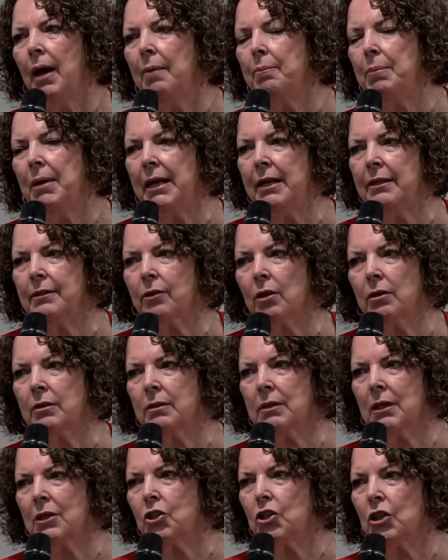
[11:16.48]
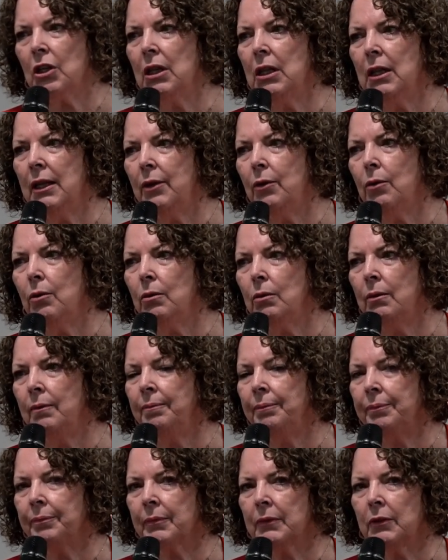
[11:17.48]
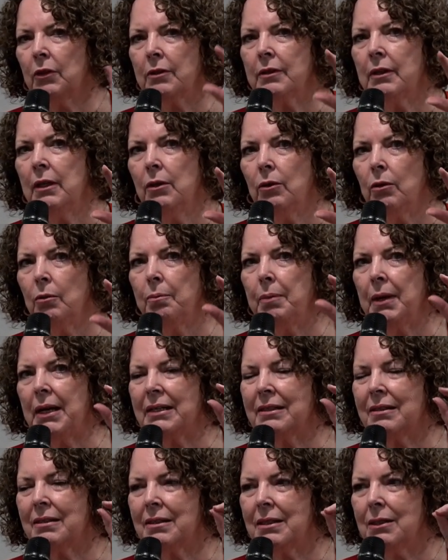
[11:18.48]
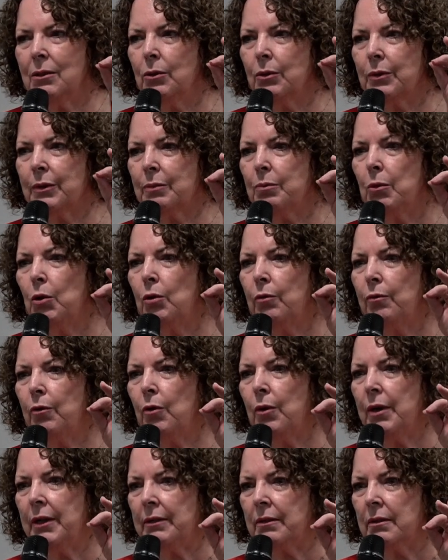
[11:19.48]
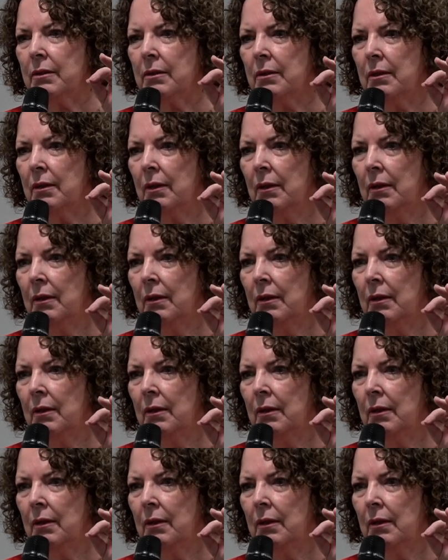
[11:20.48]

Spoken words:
But he's got such a little, not little, but a still small voice.